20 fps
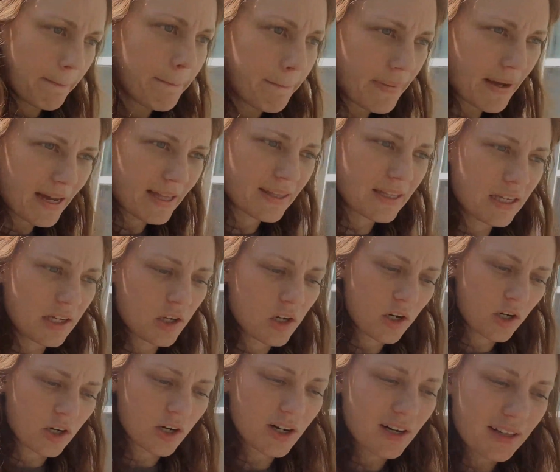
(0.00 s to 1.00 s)
bad they
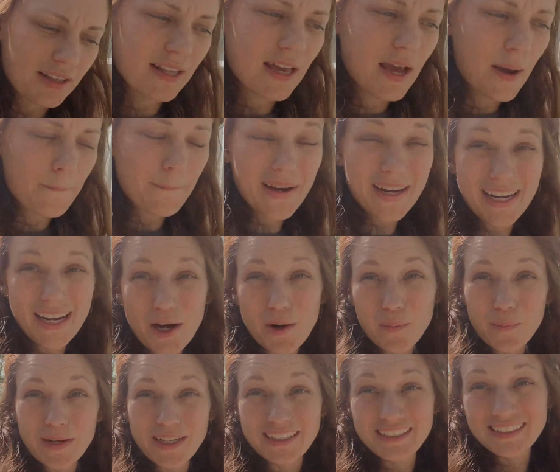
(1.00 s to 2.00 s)
are, and that might help
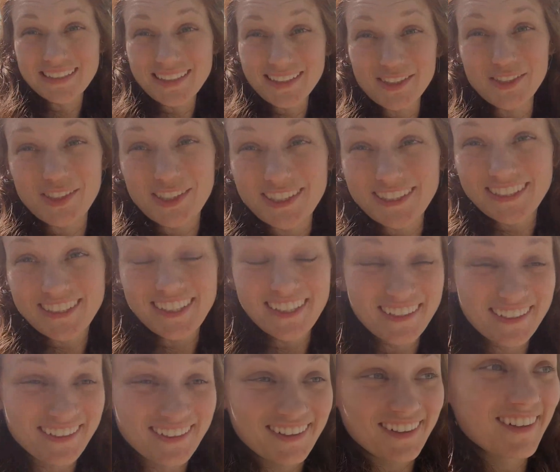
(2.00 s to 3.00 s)
my decision
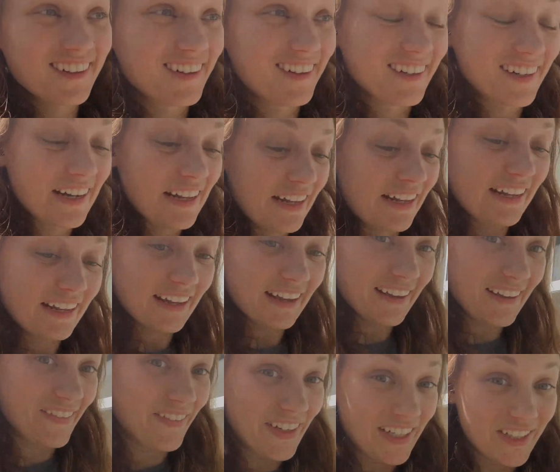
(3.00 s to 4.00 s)
on
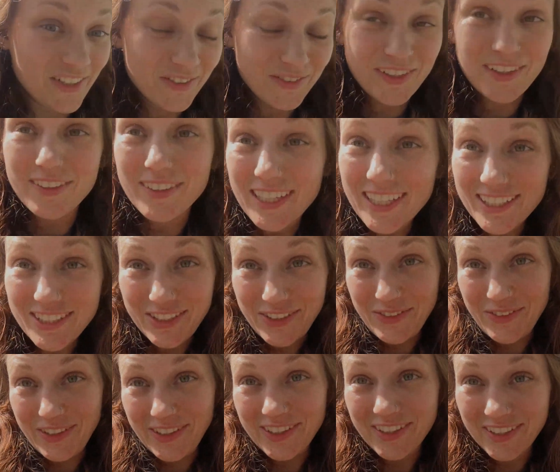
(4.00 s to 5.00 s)
if I do foundation
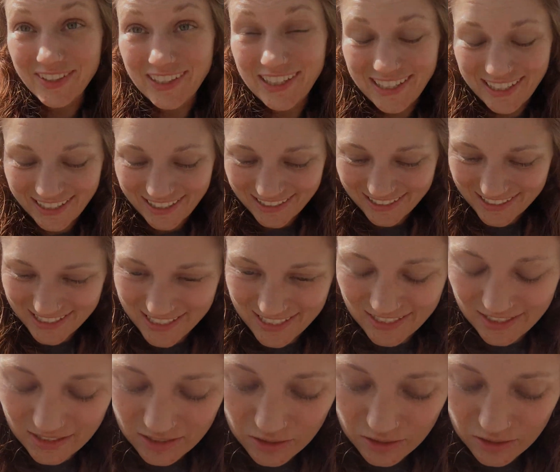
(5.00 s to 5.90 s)
work or not.